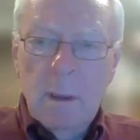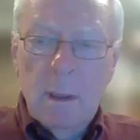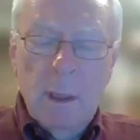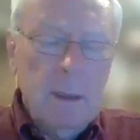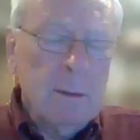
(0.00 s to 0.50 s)

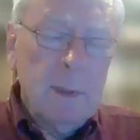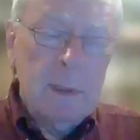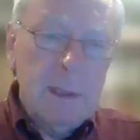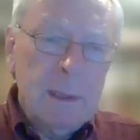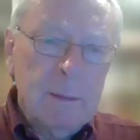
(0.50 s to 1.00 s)
And I don't know
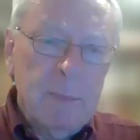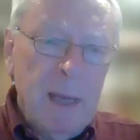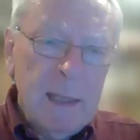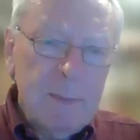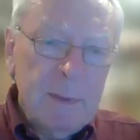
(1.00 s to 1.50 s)
what signal
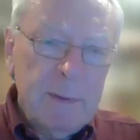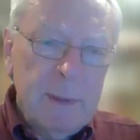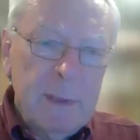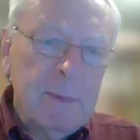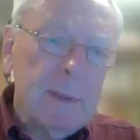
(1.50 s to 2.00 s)
passed
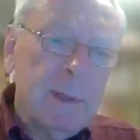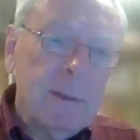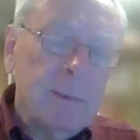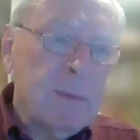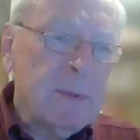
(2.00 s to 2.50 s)
between him and the
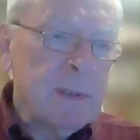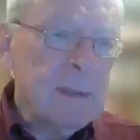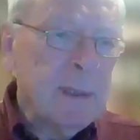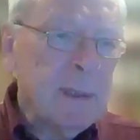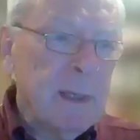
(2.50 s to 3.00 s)
other members at
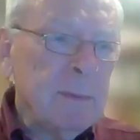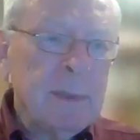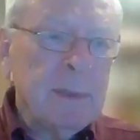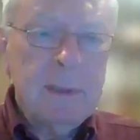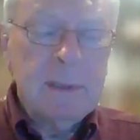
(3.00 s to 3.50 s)
the
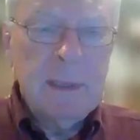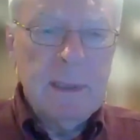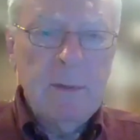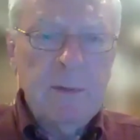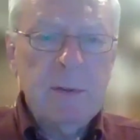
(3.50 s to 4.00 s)
table, but he
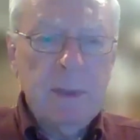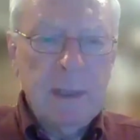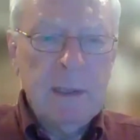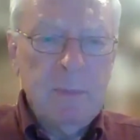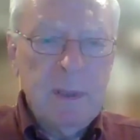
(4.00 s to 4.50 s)
said, "How would
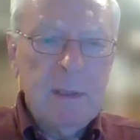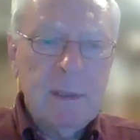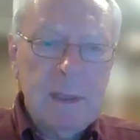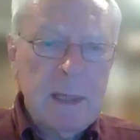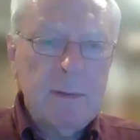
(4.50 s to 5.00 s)
you like to
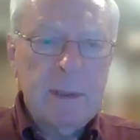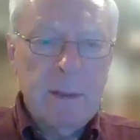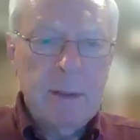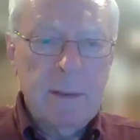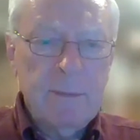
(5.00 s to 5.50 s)
be the
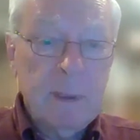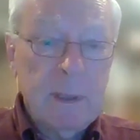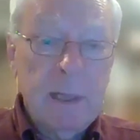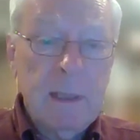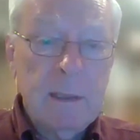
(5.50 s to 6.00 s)
secretary of
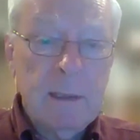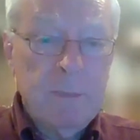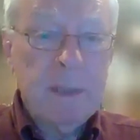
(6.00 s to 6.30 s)
the Canadian